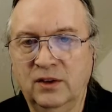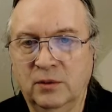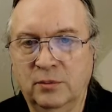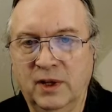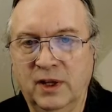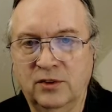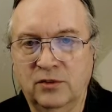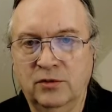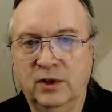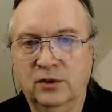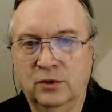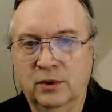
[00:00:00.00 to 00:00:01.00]
less
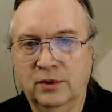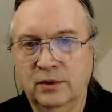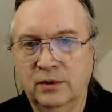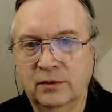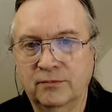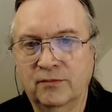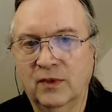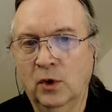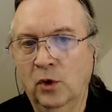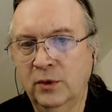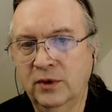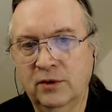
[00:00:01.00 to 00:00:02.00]
resources.
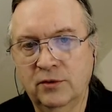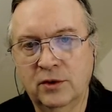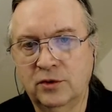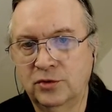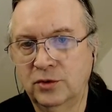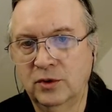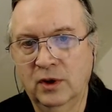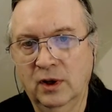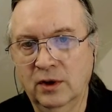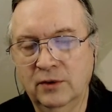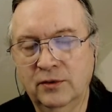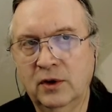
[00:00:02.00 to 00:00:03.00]
Always have the true color
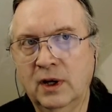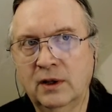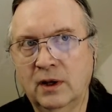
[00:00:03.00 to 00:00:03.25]
if you got the